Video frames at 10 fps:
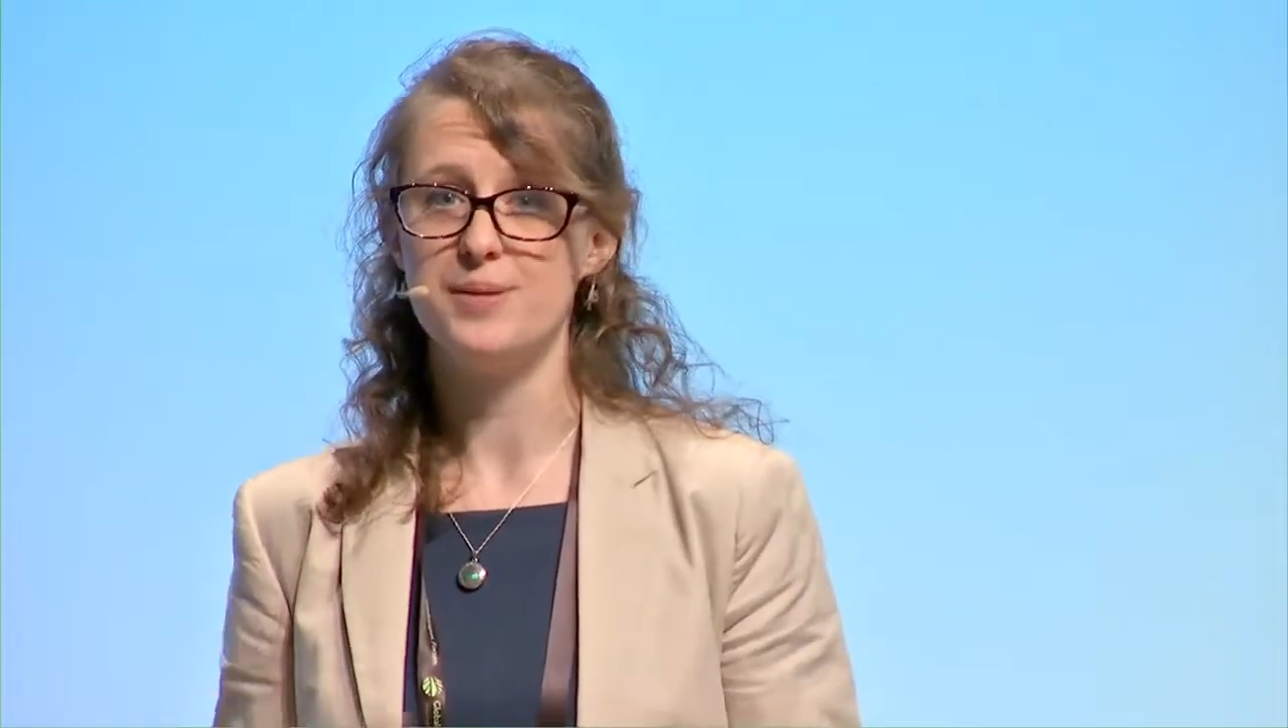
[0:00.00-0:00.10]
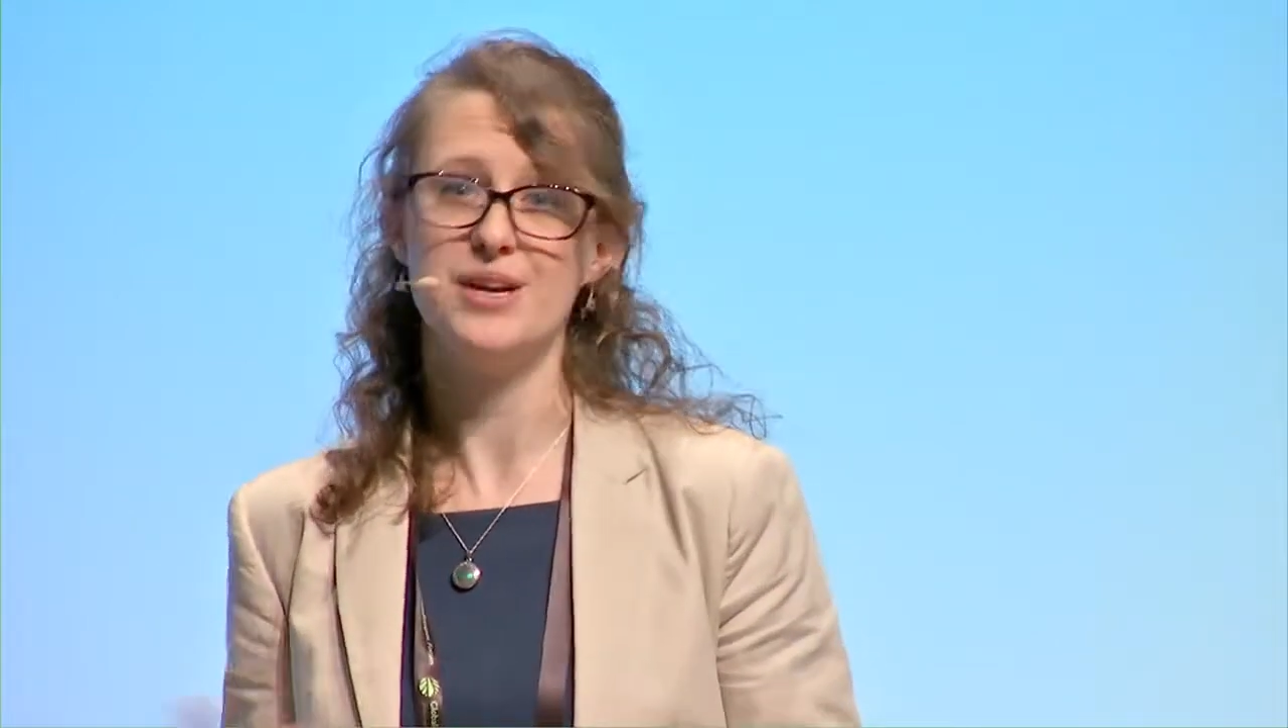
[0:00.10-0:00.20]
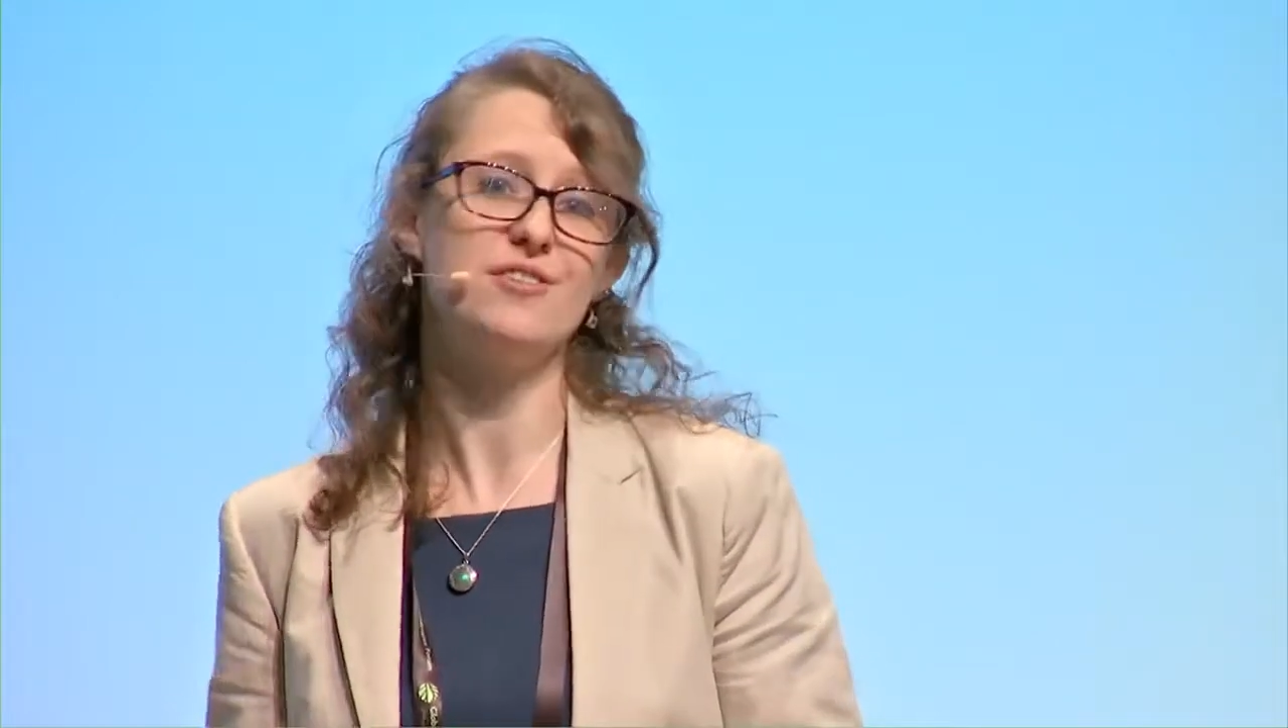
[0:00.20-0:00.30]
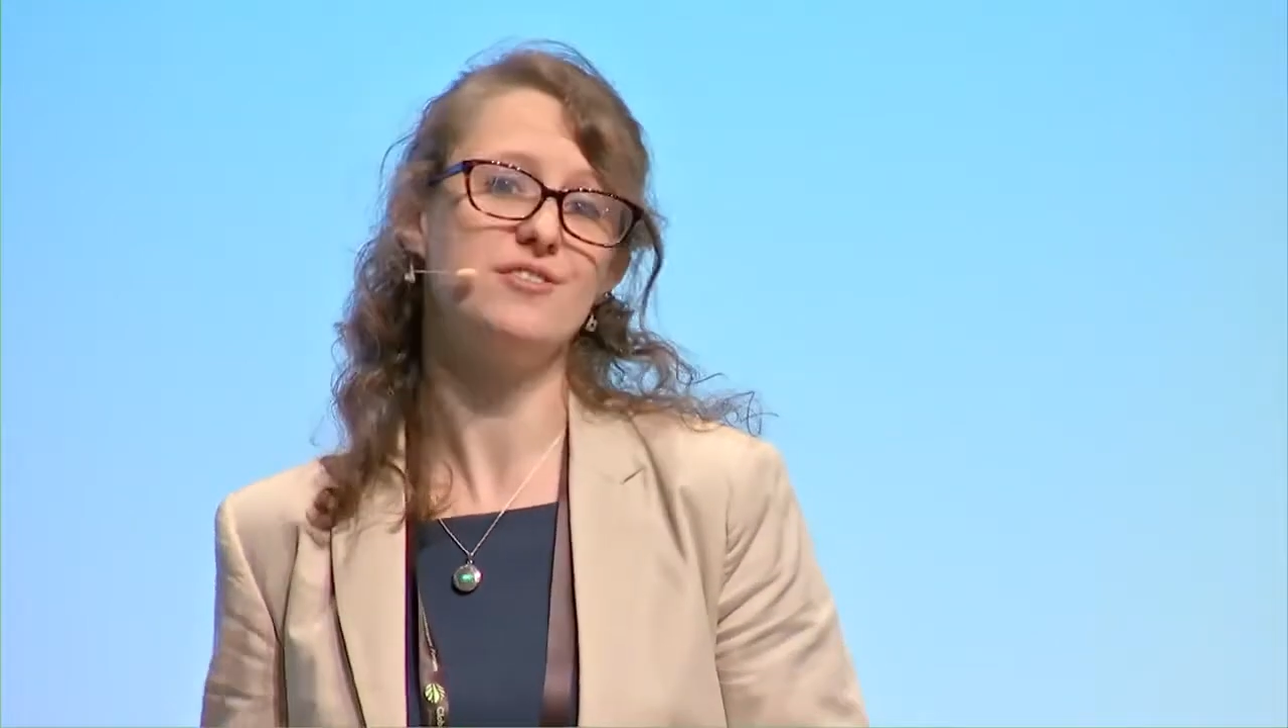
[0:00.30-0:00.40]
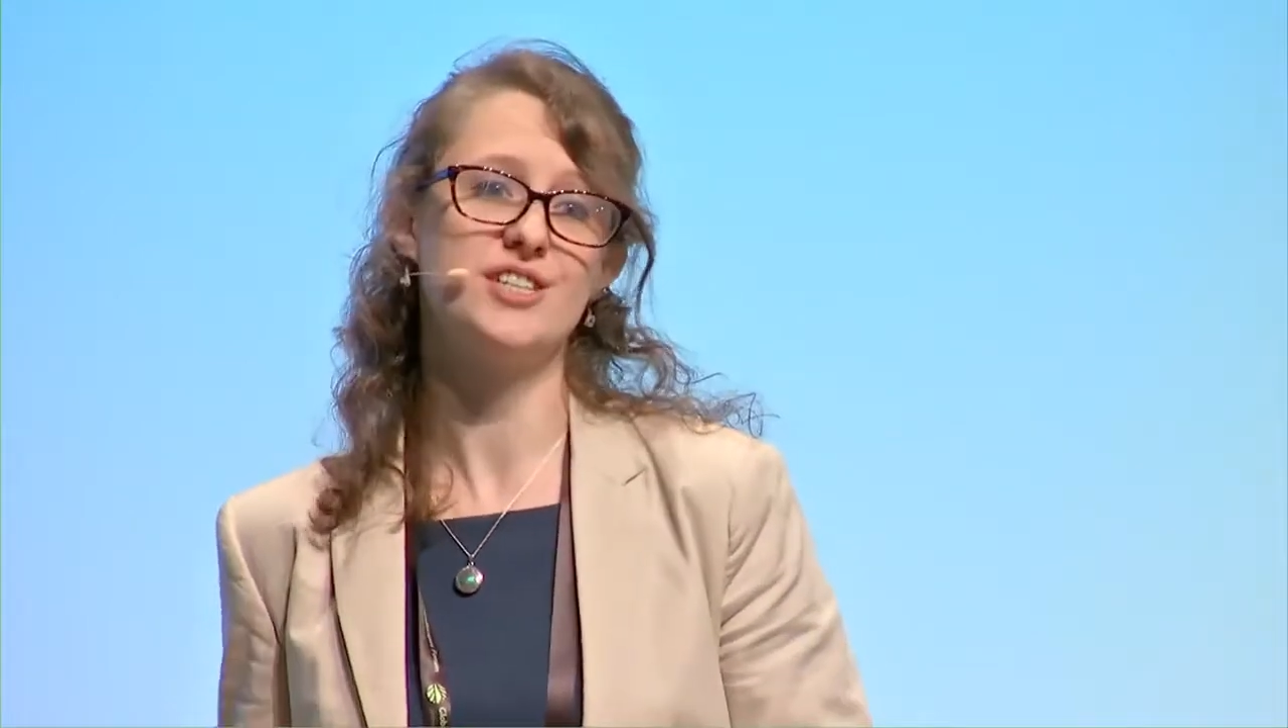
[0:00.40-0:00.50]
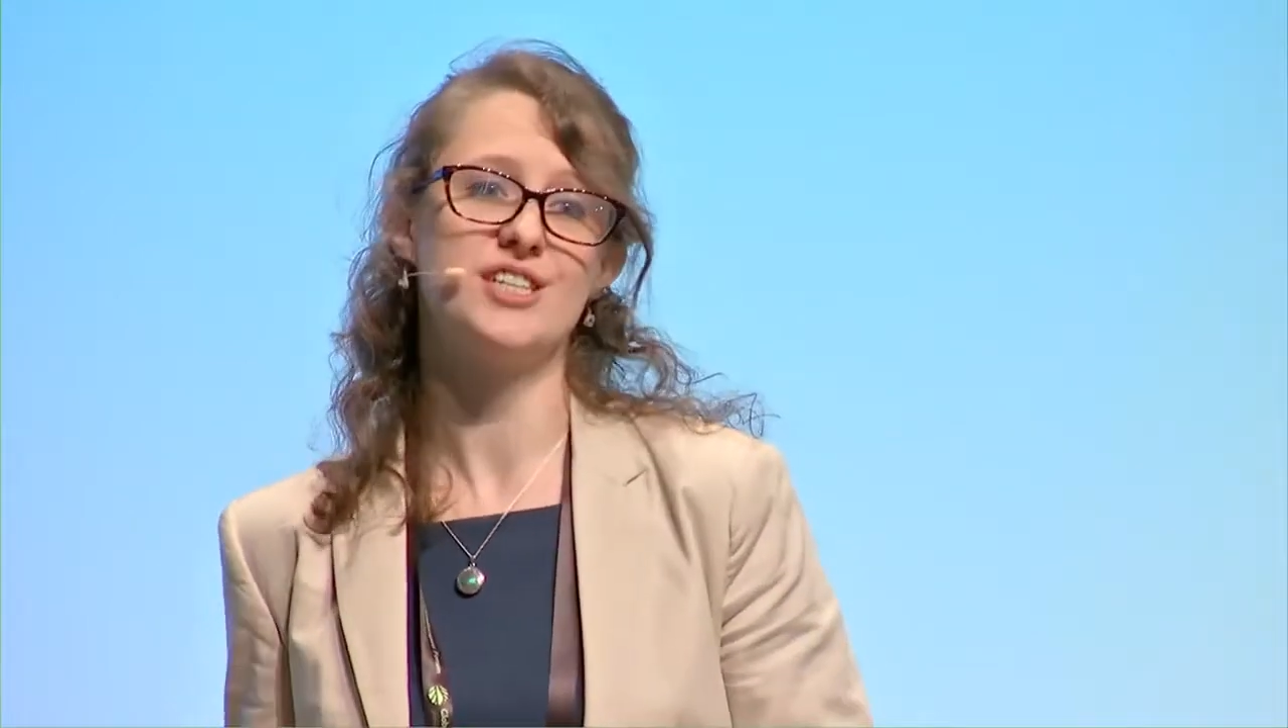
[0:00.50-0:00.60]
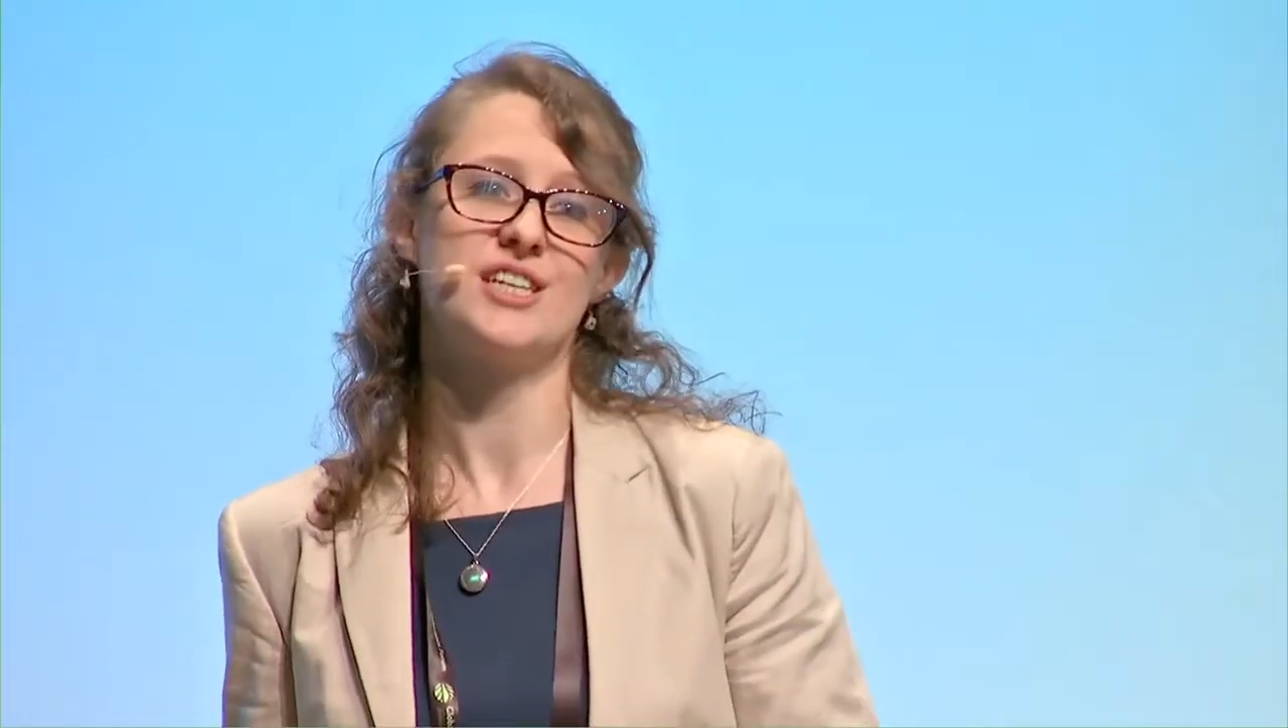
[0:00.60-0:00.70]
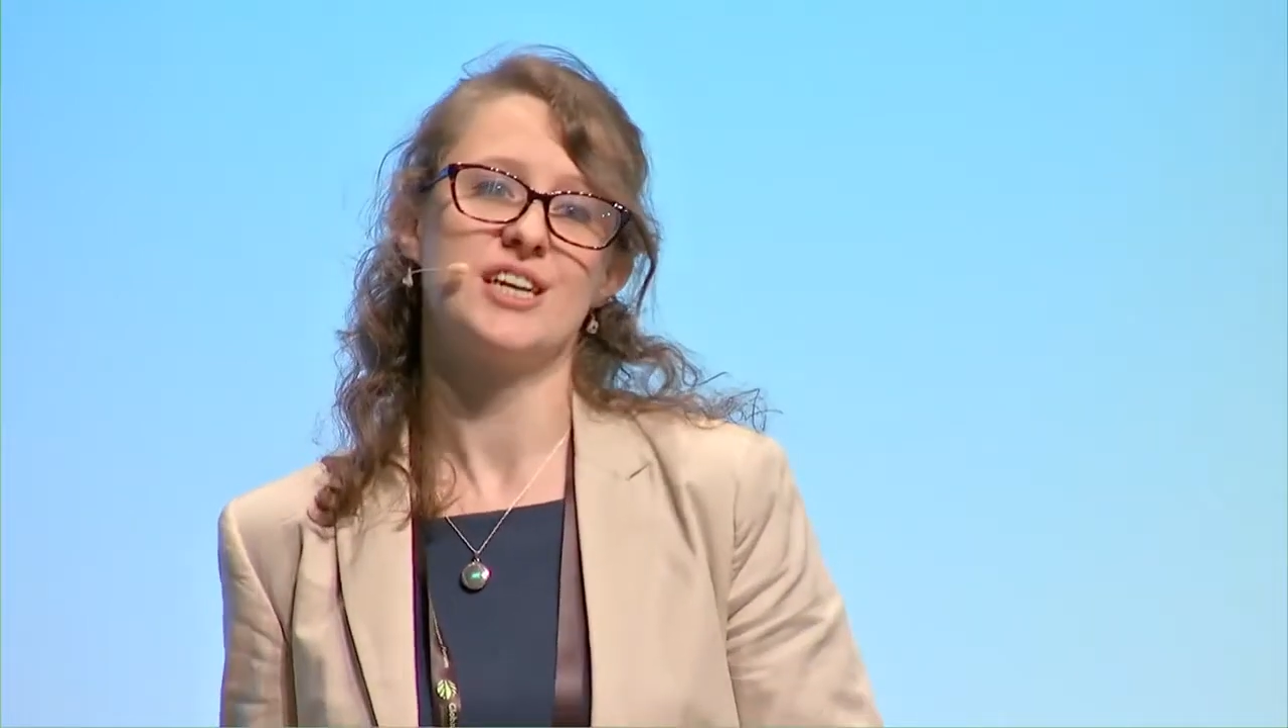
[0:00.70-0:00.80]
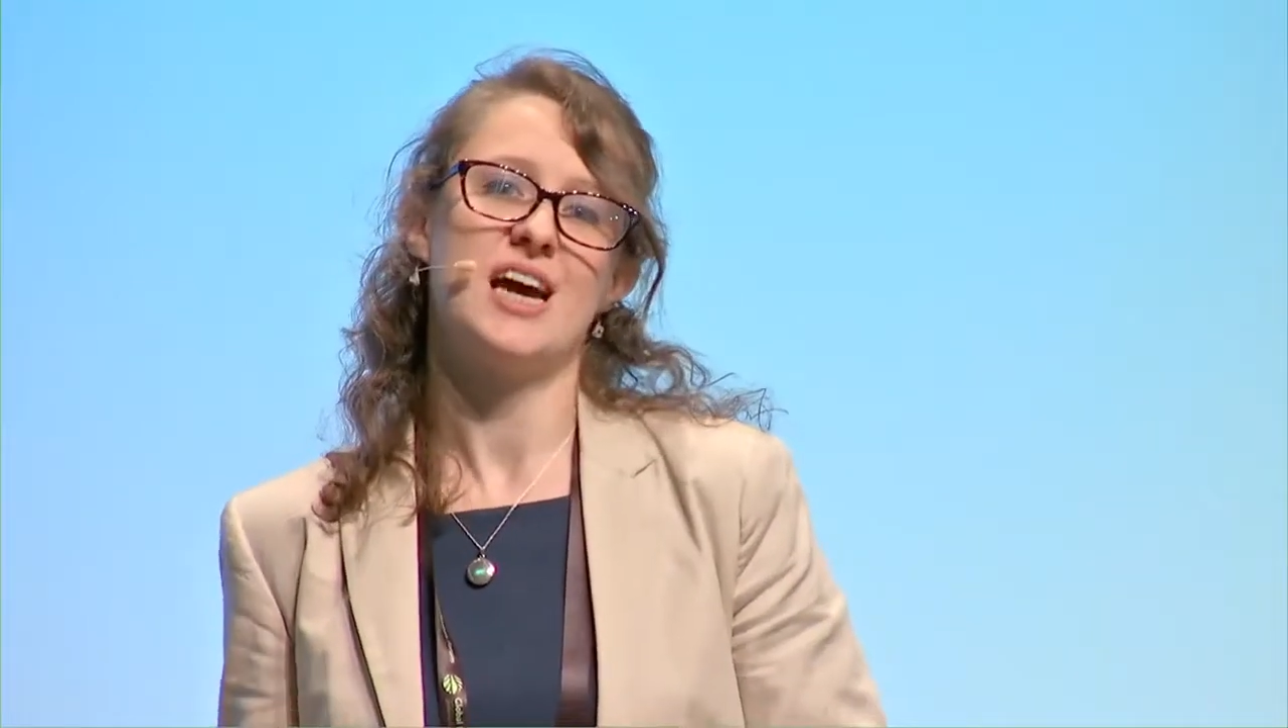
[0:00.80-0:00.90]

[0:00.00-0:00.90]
beyond